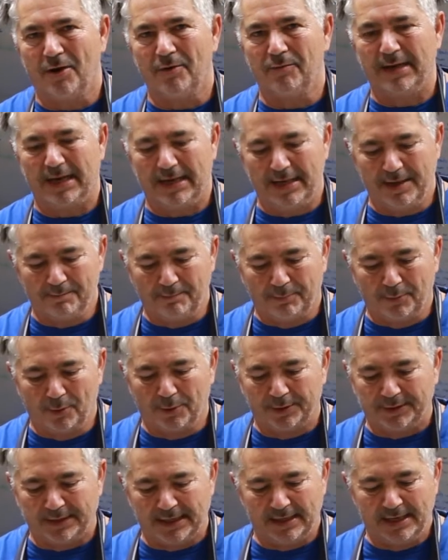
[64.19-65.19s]
really
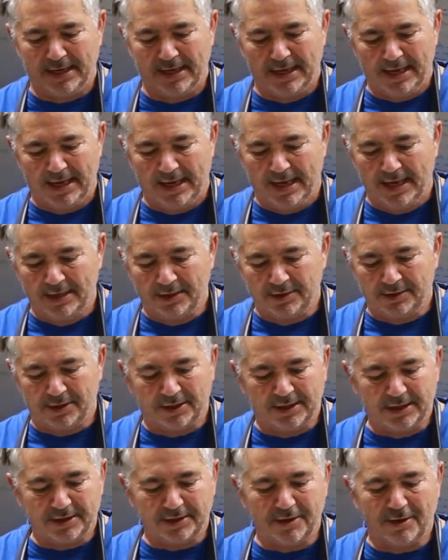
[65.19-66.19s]
important. So
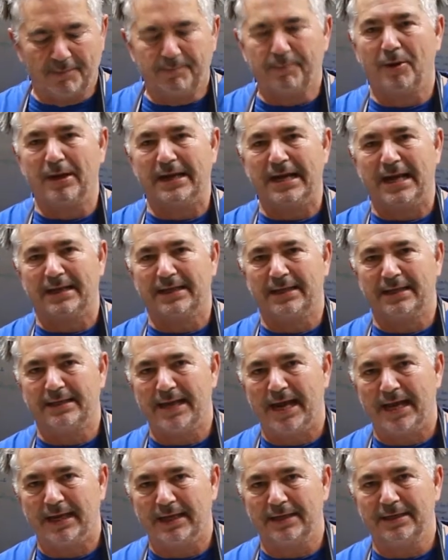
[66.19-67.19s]
there's no point
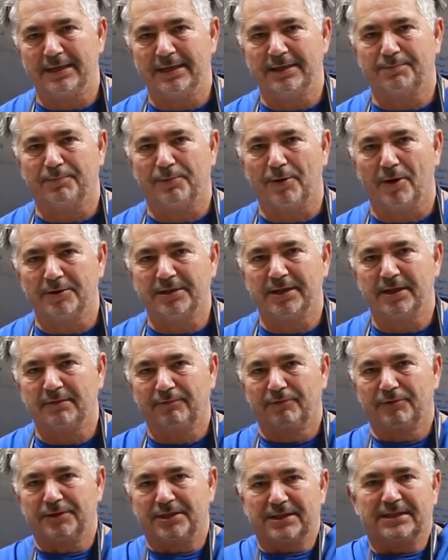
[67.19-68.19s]
undertaking this project
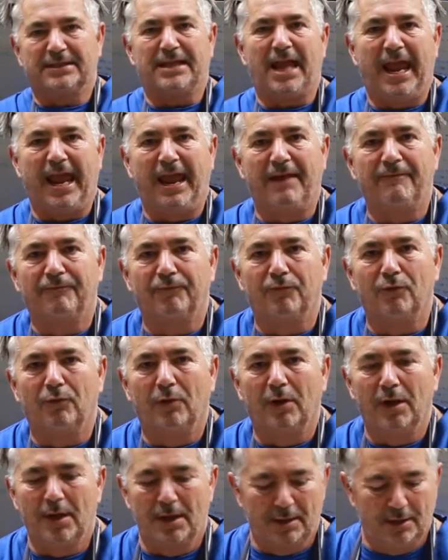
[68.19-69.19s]
for just a handful.
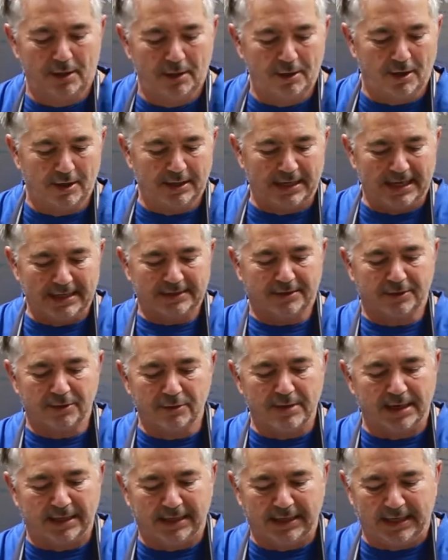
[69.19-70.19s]
Now let's
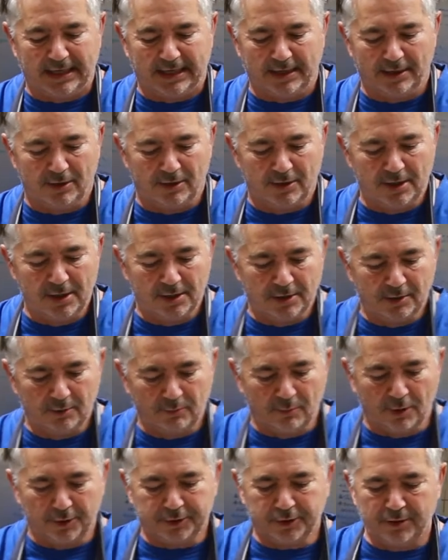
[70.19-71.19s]
do a kilo.
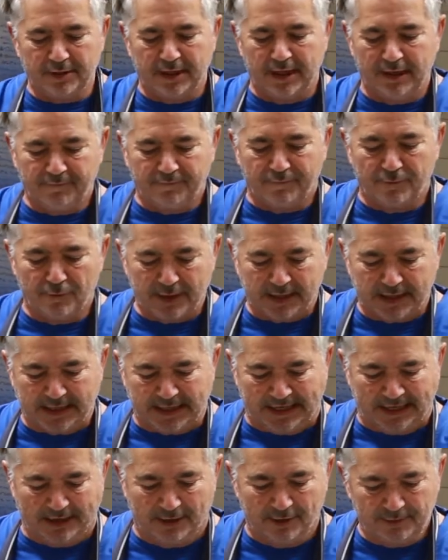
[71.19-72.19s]
What you need for a
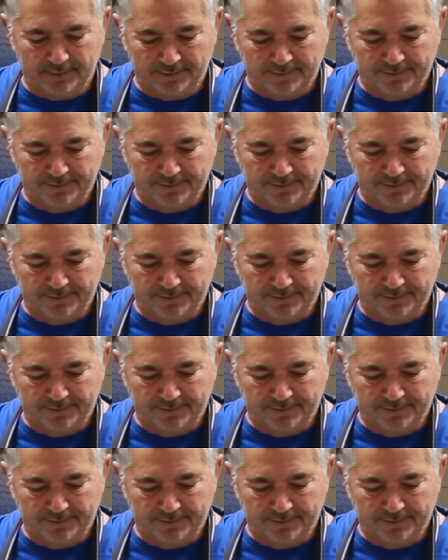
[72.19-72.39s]
kilo